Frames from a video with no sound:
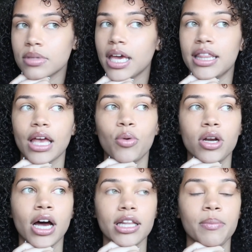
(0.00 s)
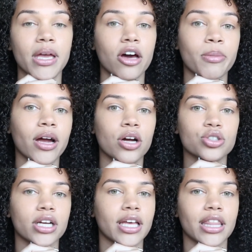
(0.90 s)
And they would not let me out of my
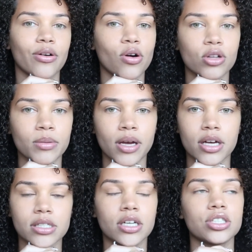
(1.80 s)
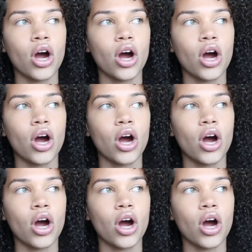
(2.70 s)
contract. Like, they were holding me hostage,